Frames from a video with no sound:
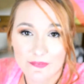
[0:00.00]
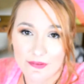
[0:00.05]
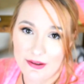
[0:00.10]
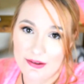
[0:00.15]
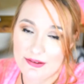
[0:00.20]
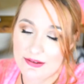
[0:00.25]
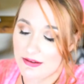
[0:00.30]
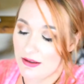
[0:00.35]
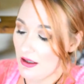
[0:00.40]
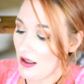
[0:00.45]

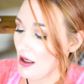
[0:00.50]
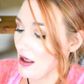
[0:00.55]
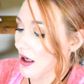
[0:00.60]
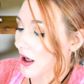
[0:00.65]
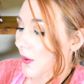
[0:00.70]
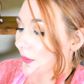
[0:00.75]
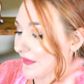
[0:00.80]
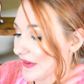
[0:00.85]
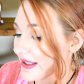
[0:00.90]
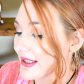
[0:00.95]
this.
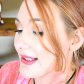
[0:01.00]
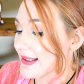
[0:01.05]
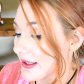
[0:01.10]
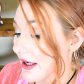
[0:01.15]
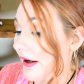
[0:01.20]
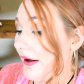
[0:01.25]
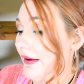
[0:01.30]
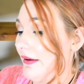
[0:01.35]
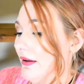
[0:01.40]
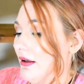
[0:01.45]
This is
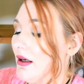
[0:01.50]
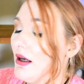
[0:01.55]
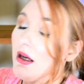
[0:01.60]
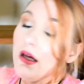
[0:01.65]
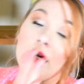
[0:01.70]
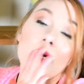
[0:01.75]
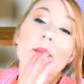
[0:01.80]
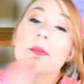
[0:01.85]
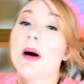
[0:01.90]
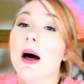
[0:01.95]
done.
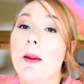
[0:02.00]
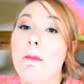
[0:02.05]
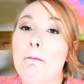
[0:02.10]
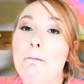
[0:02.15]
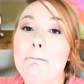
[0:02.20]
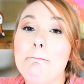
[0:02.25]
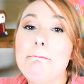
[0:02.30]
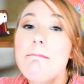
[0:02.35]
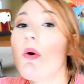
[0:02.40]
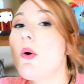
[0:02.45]
But
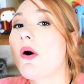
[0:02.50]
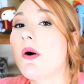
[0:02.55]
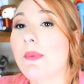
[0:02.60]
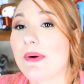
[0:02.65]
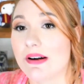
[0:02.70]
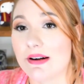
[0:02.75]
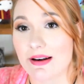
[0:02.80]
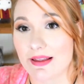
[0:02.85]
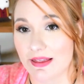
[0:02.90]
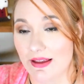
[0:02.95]
more
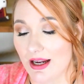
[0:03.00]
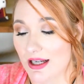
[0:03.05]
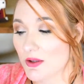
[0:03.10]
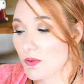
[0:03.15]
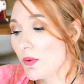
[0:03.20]
weird things.